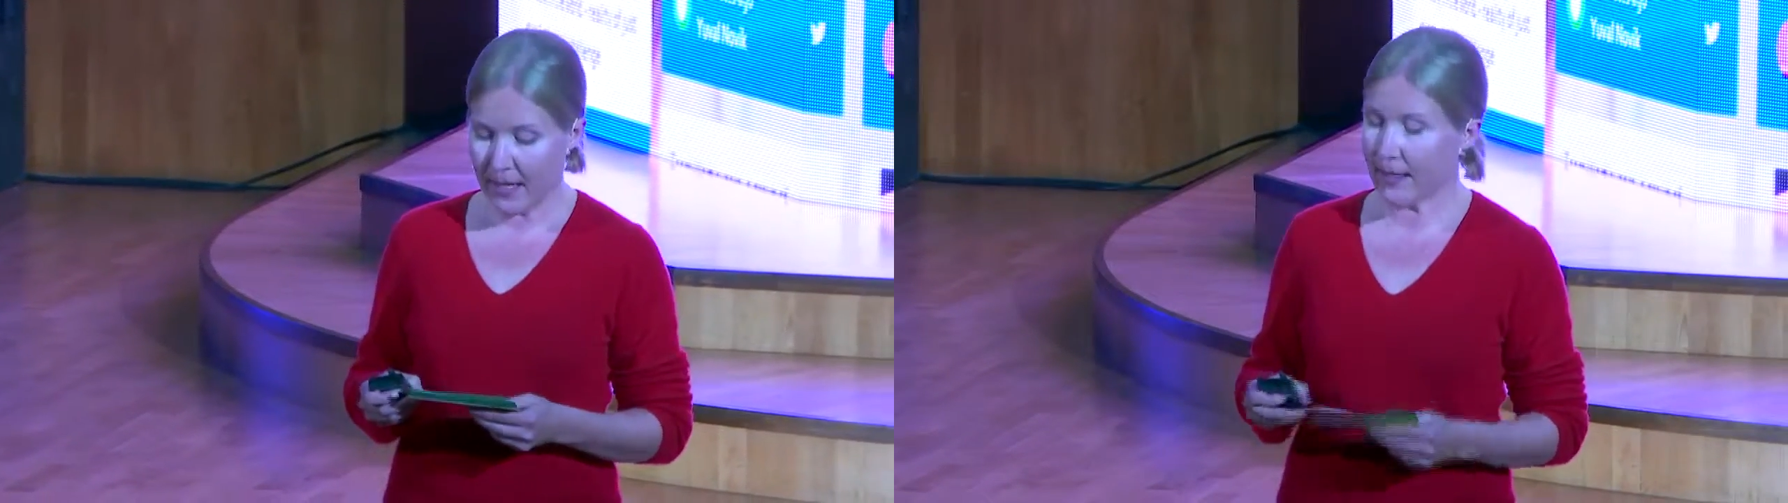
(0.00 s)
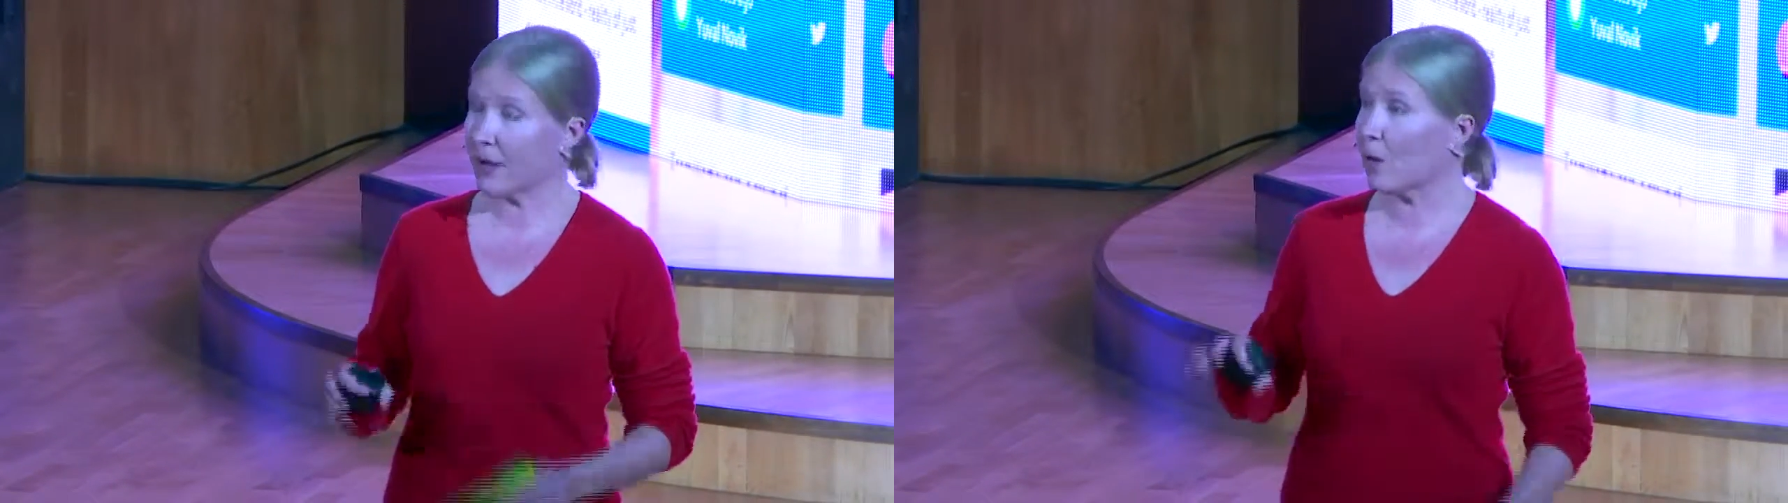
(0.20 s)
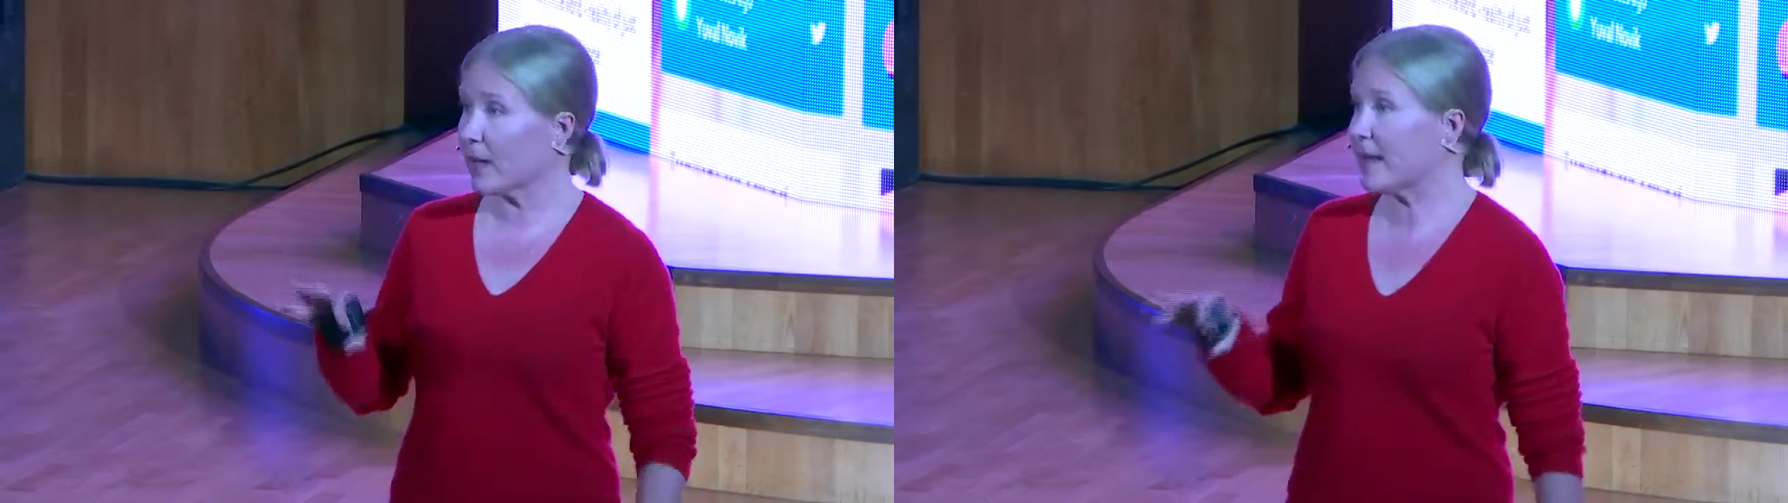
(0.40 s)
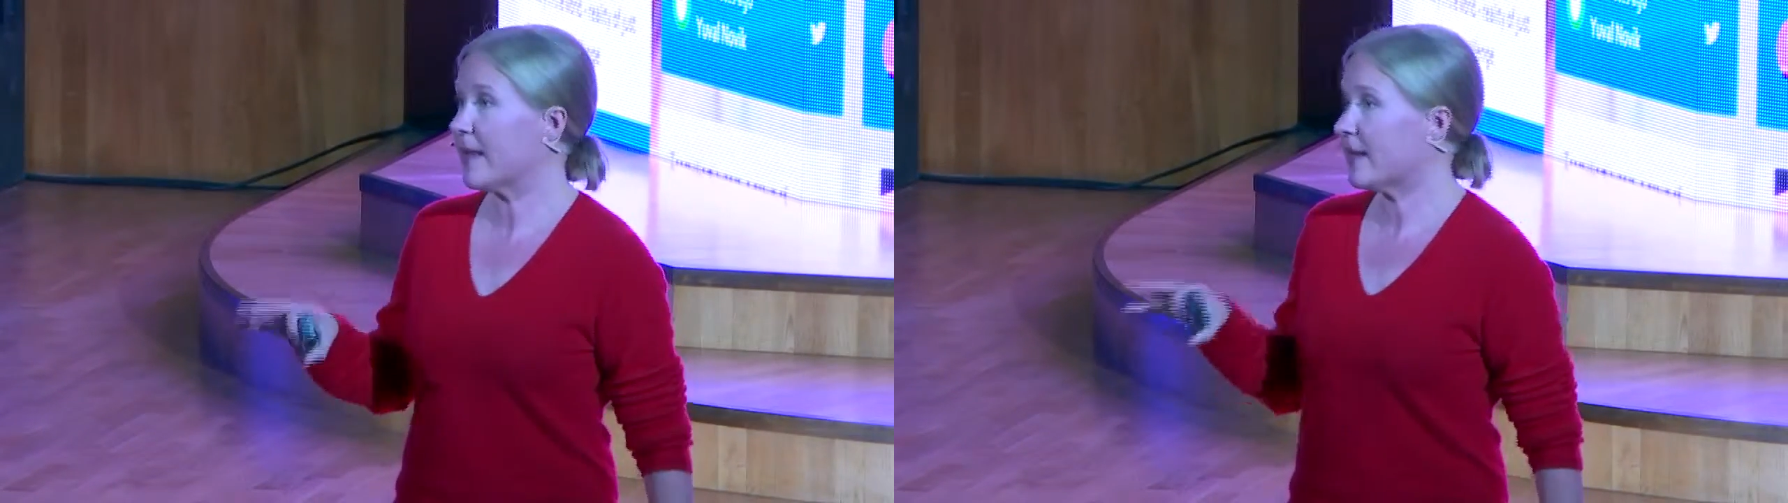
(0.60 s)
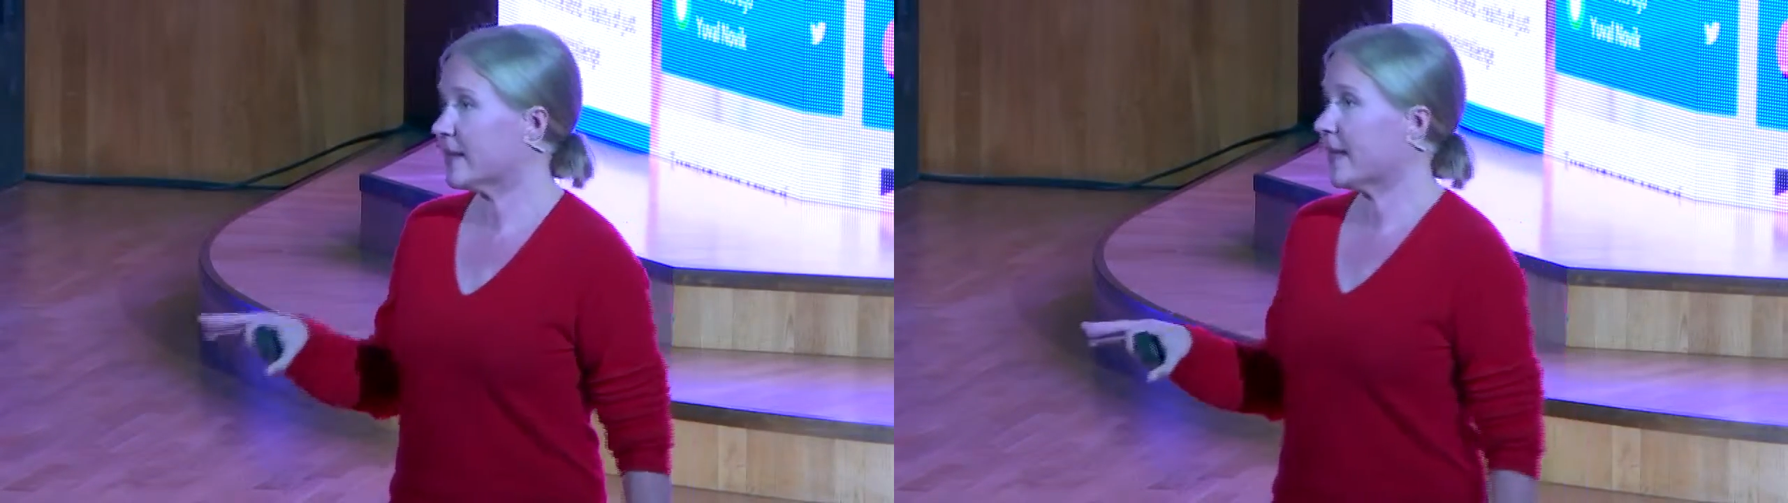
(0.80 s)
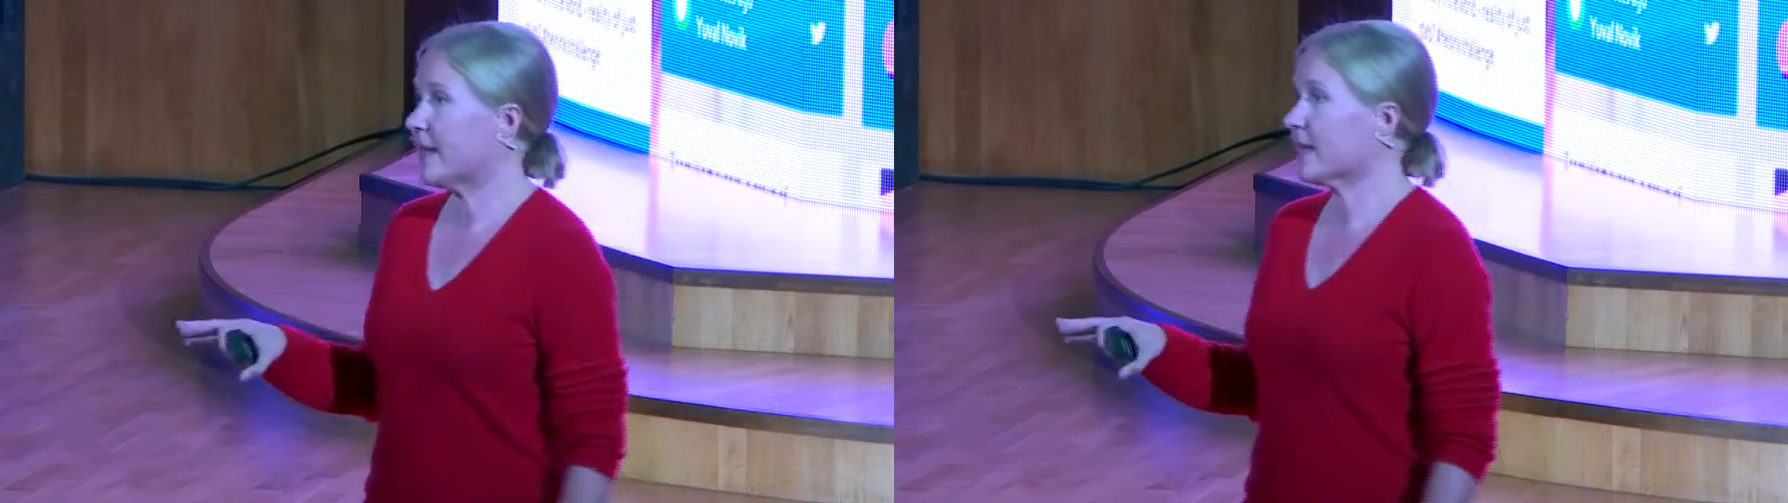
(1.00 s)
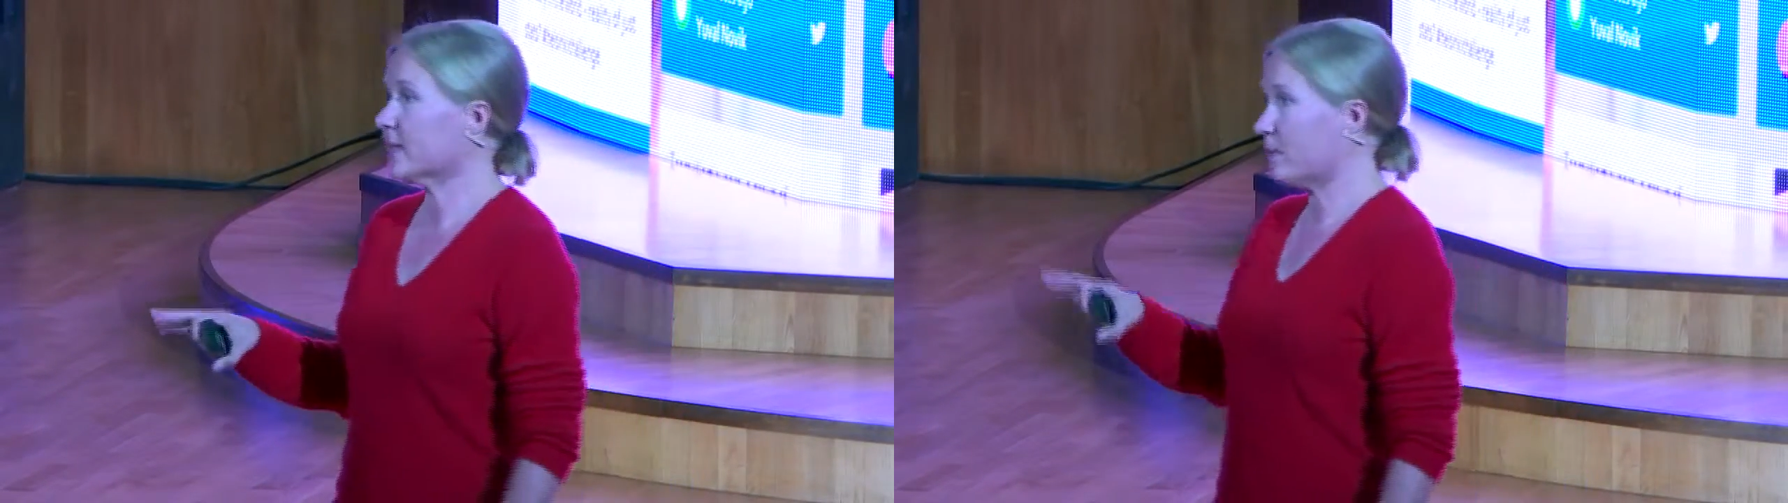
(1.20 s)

not only in these settings,